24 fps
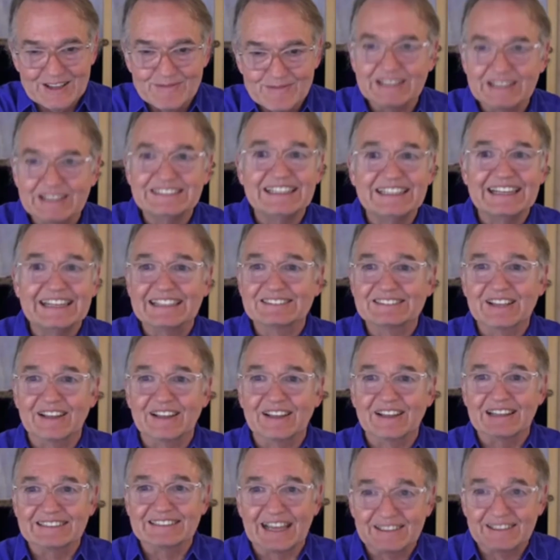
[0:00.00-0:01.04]
But she gets all
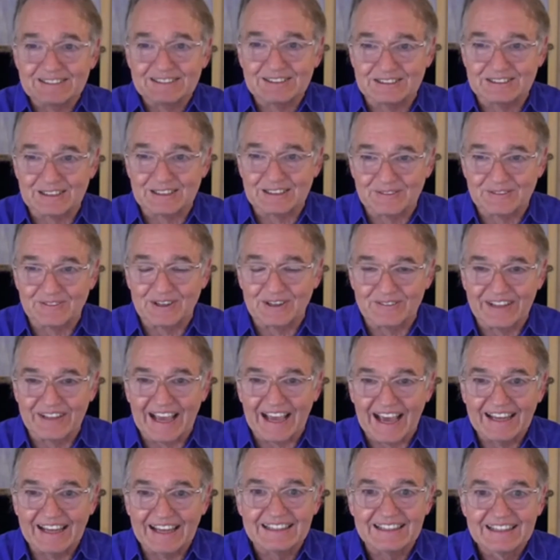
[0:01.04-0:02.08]
this estrogen from
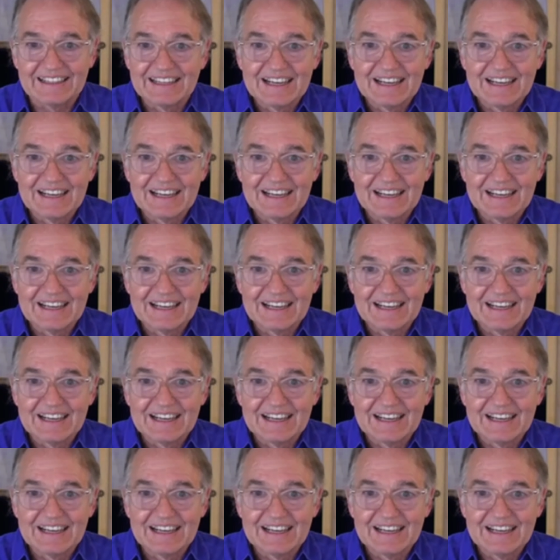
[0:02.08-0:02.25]
that